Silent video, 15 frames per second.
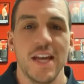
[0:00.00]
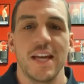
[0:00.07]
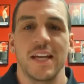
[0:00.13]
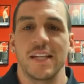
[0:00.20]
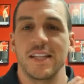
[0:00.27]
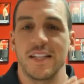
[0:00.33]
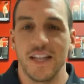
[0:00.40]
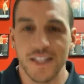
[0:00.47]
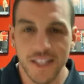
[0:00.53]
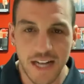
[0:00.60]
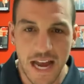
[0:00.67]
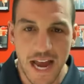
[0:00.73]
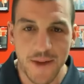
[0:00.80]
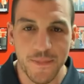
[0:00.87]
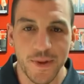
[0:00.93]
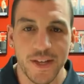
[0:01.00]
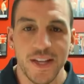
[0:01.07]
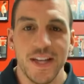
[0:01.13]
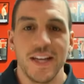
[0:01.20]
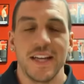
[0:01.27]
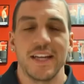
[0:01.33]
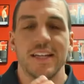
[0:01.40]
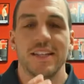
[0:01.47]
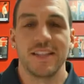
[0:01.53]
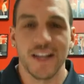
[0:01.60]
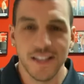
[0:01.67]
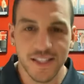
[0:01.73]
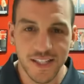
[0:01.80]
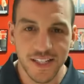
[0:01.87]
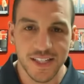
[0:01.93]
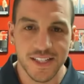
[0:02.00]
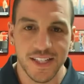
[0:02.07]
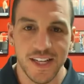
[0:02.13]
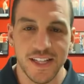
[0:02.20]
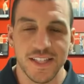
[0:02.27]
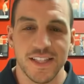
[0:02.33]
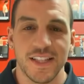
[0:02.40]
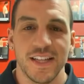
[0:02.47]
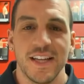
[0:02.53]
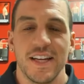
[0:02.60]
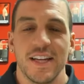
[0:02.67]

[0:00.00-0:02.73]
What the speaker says: It doesn't happen. It doesn't exist.